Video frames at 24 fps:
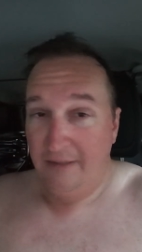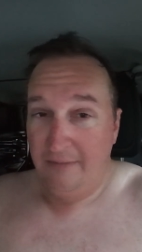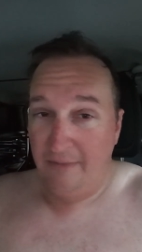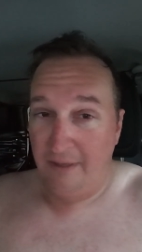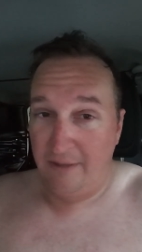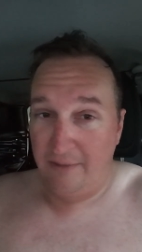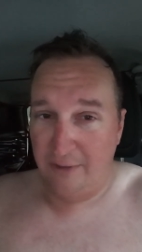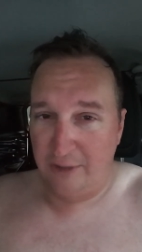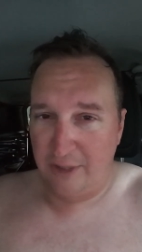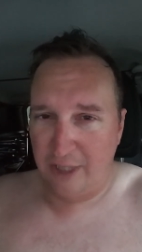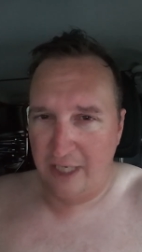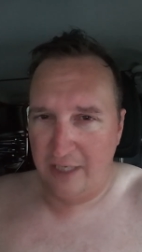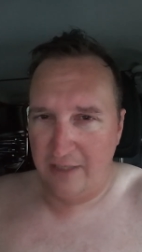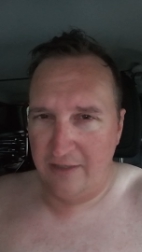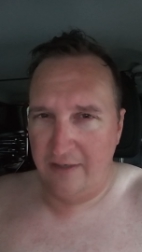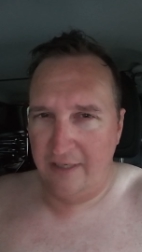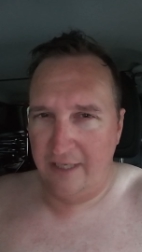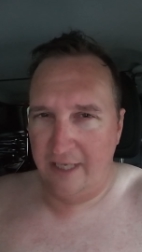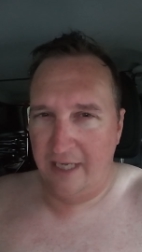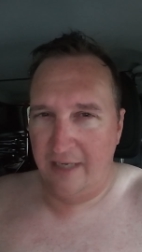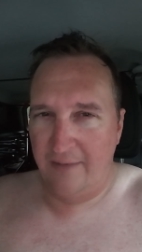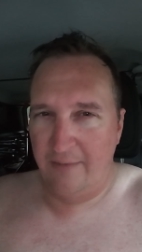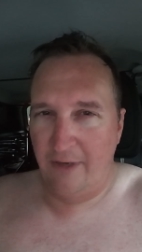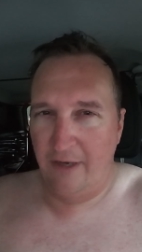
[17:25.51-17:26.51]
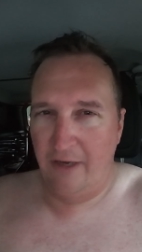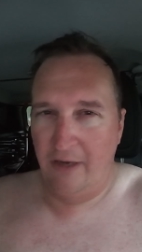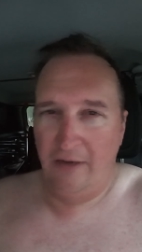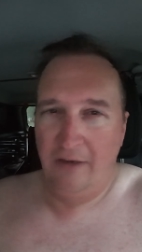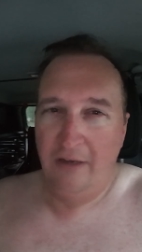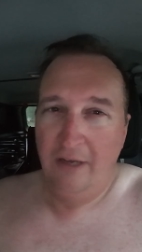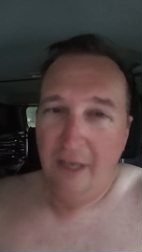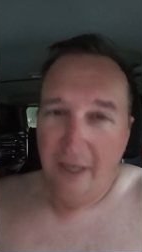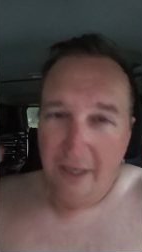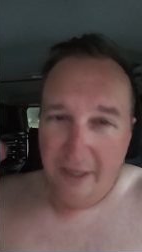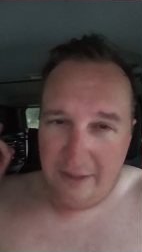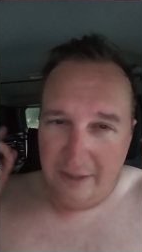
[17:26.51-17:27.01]
Maybe we'll try and do it again tomorrow.
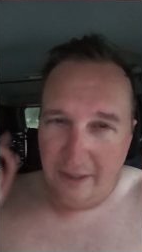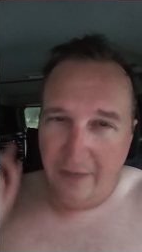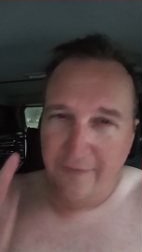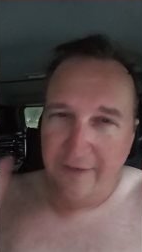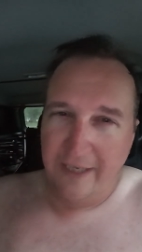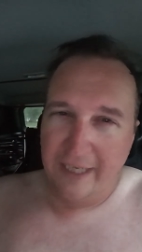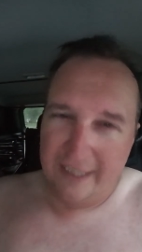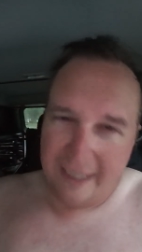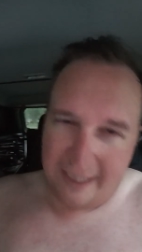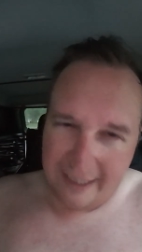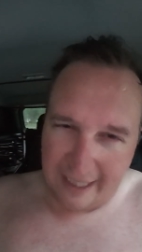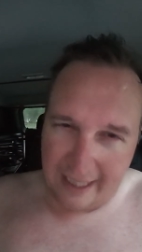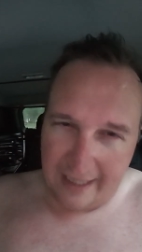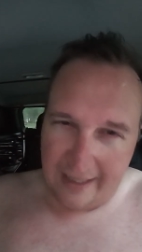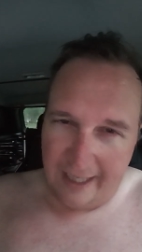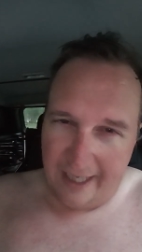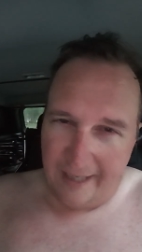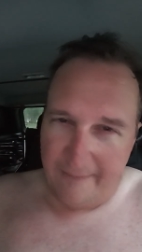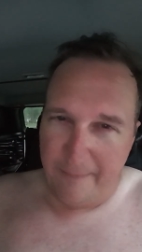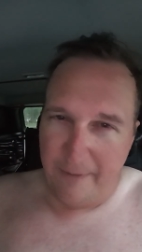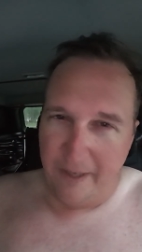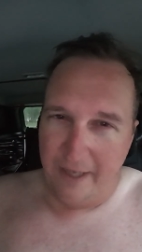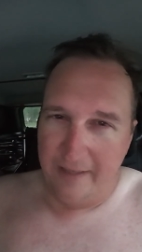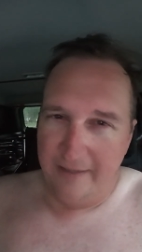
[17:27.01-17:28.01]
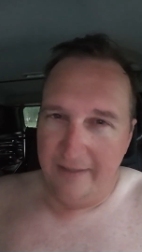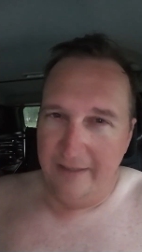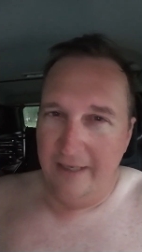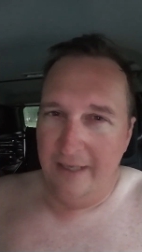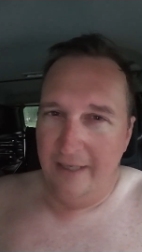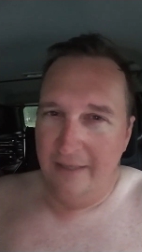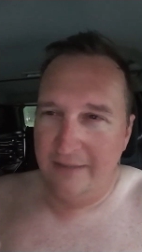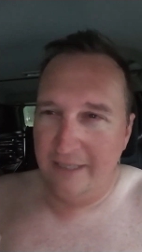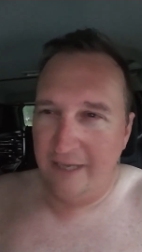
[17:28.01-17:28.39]
Don't forget to hit that like button.